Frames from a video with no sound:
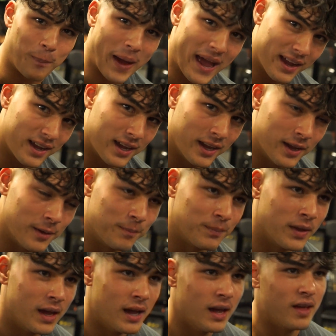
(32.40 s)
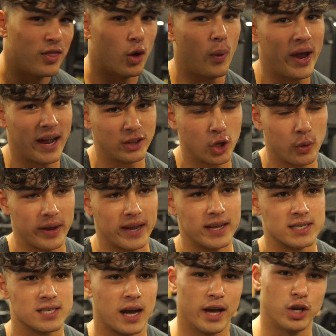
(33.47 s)
back, the way I do it
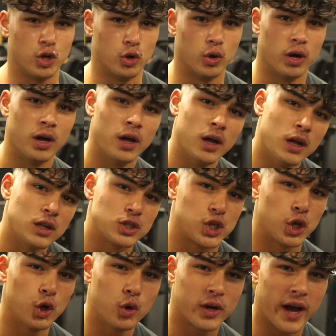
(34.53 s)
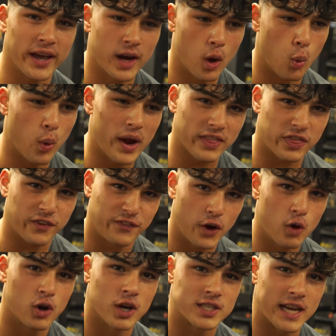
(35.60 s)
is I do two kind of width
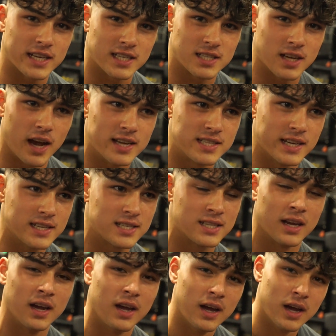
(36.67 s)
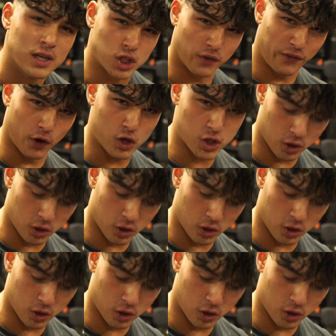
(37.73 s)
focus exercises. So focus